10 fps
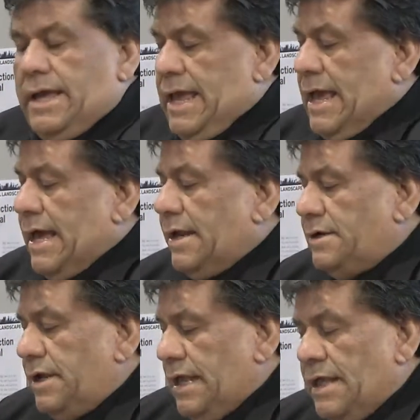
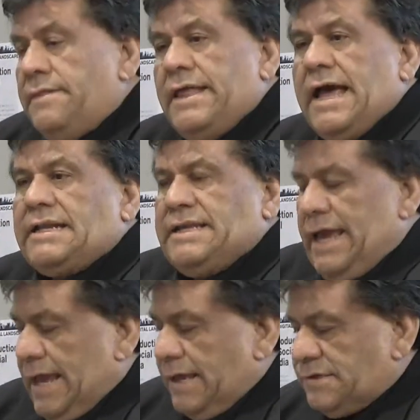And in that
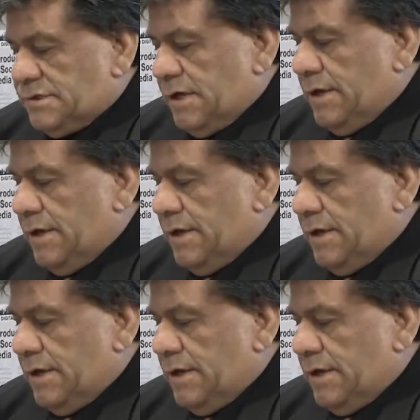case,